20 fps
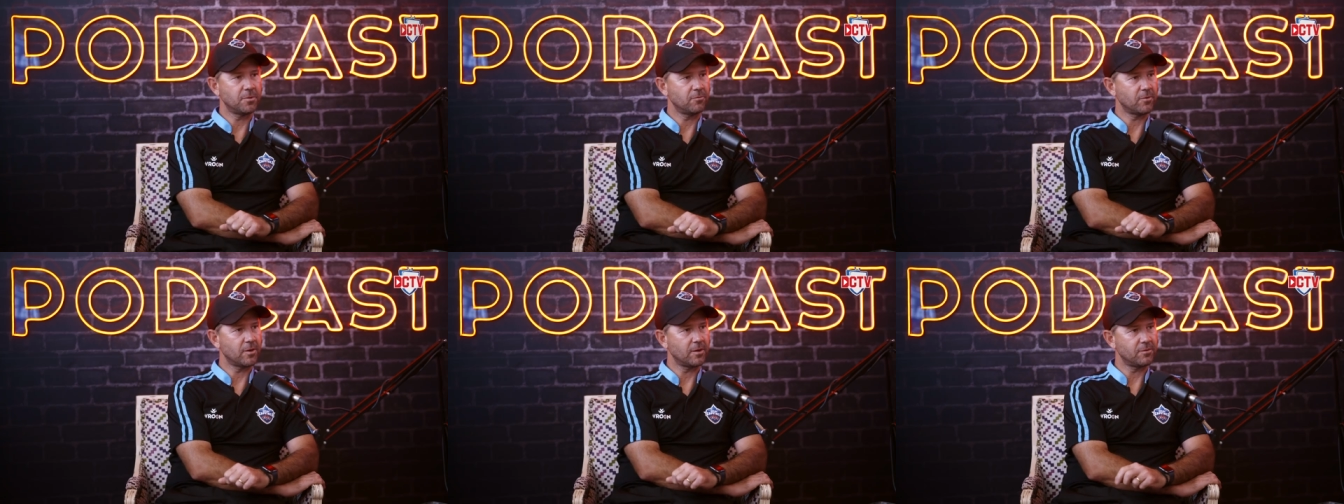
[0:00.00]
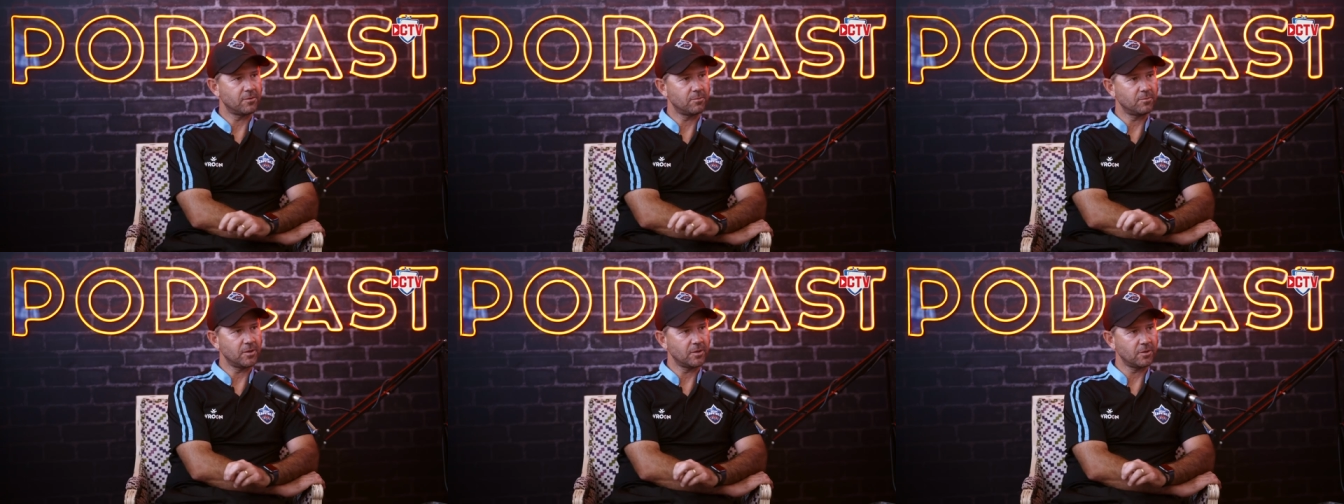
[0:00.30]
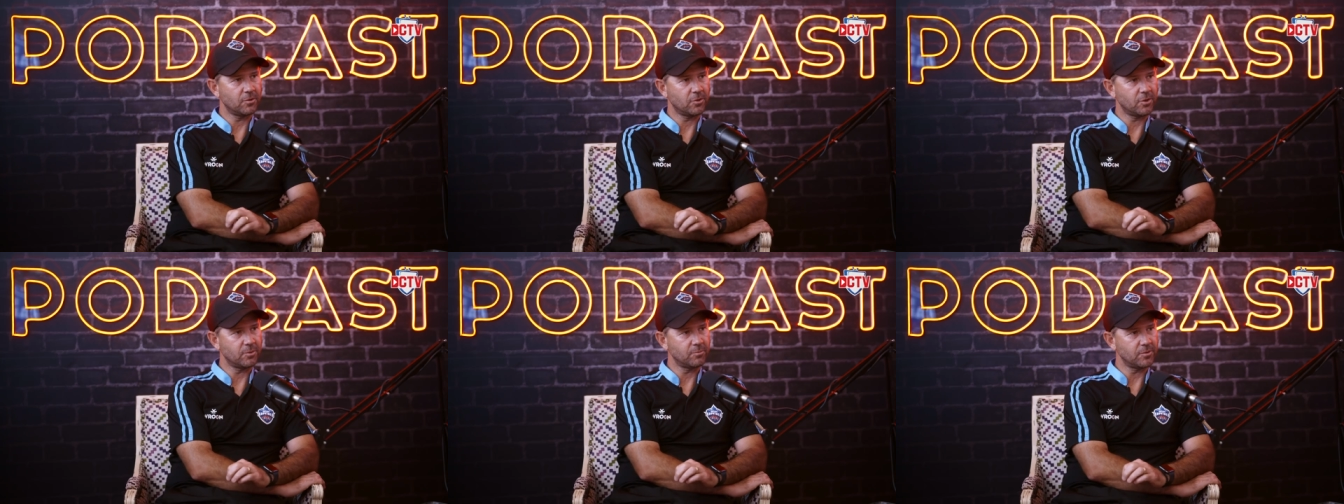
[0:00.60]
rather than
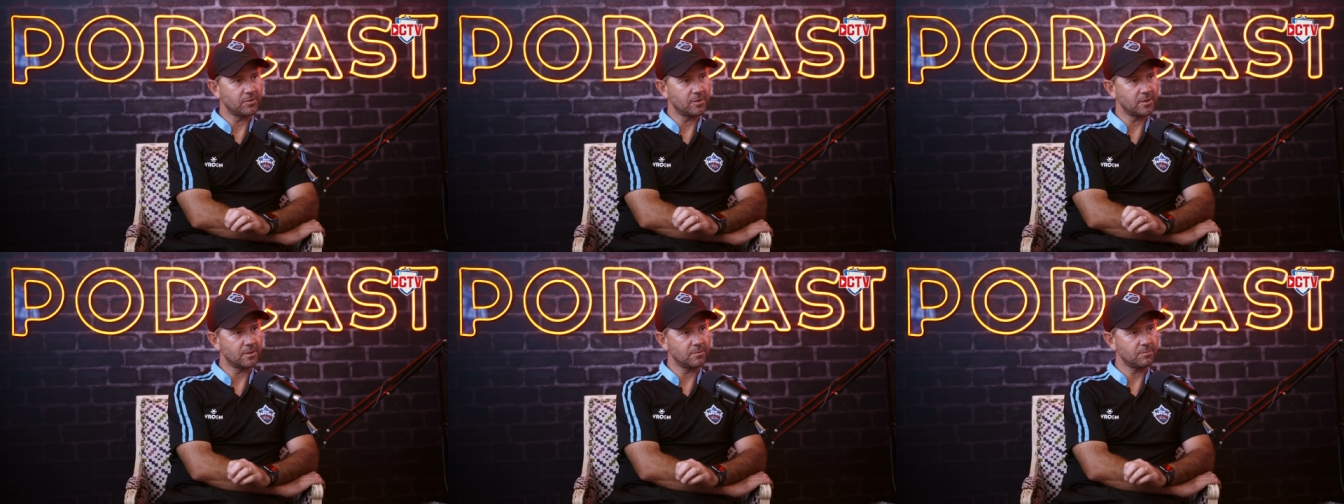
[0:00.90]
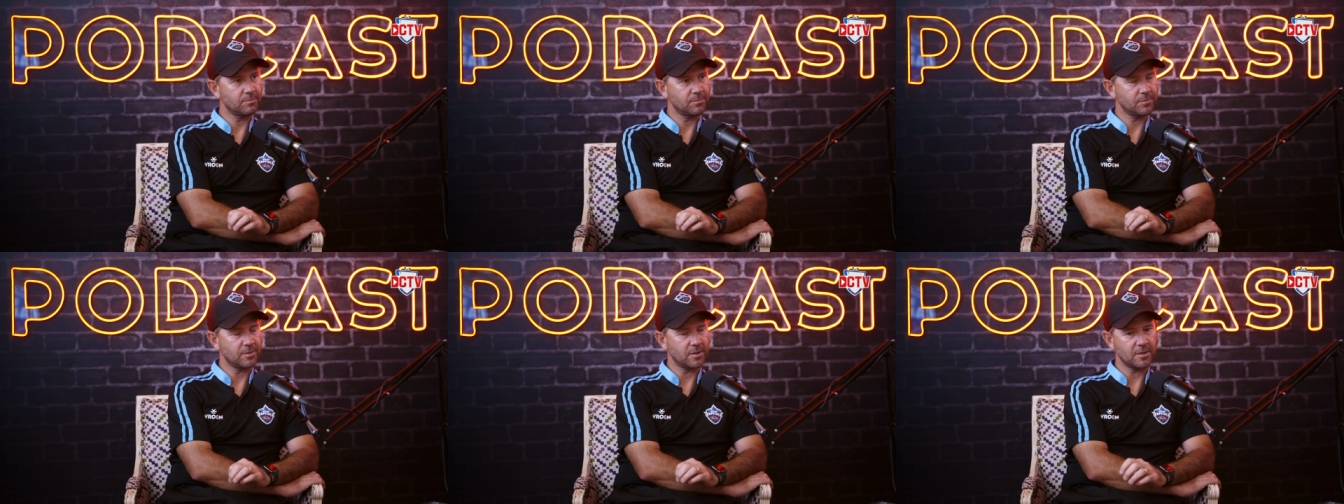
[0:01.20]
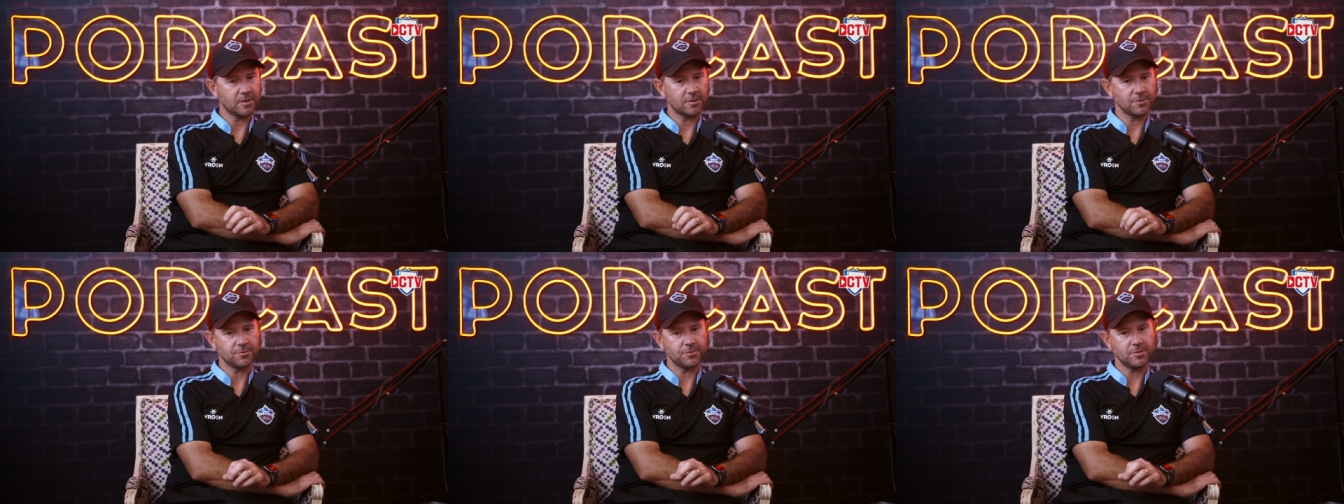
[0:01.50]
being aligned with their with their
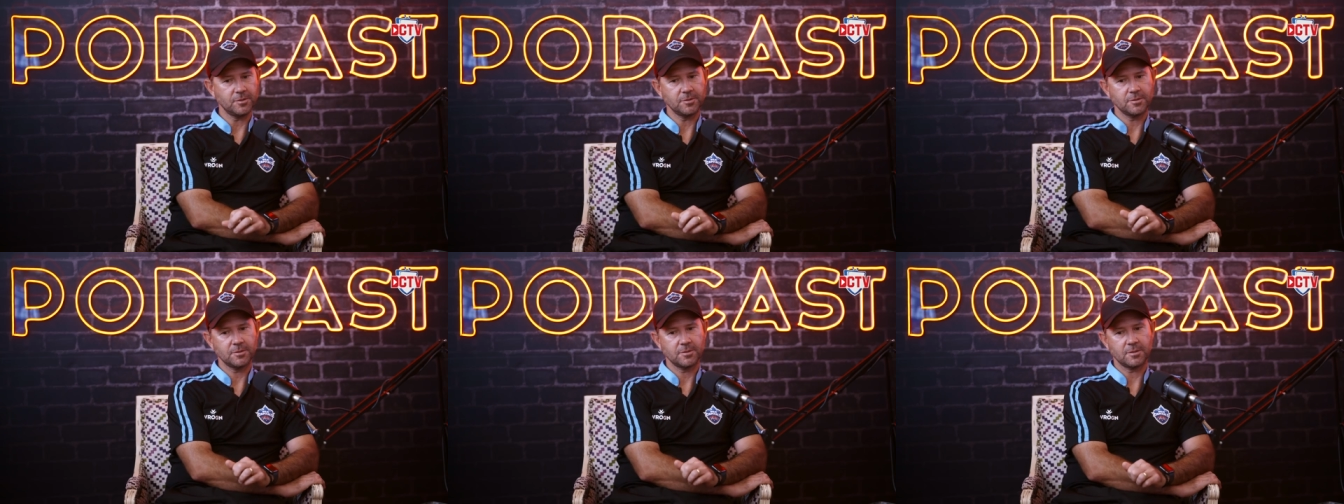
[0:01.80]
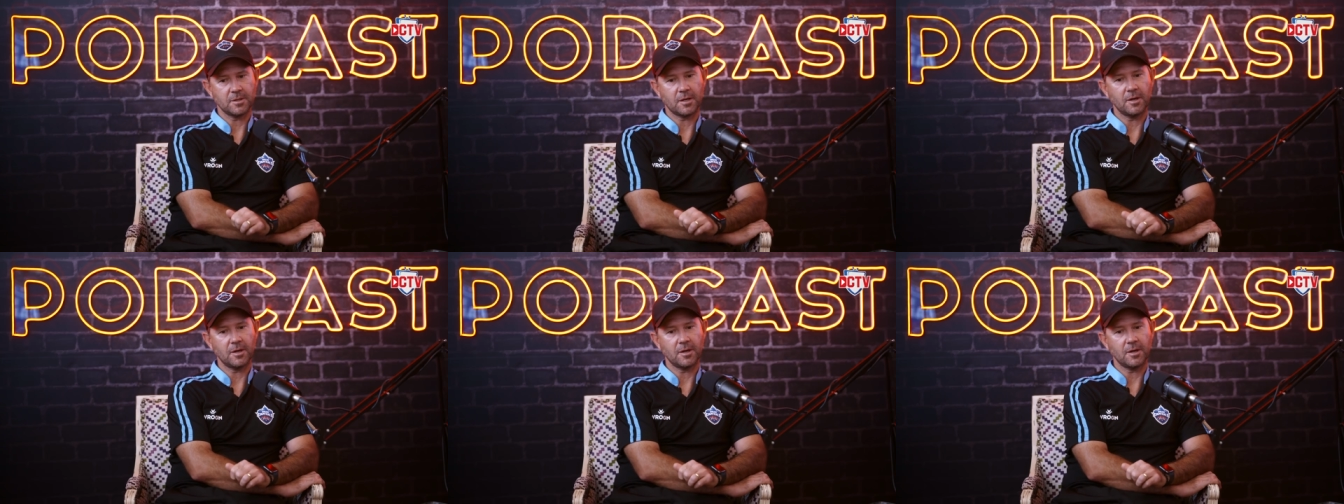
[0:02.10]
countries.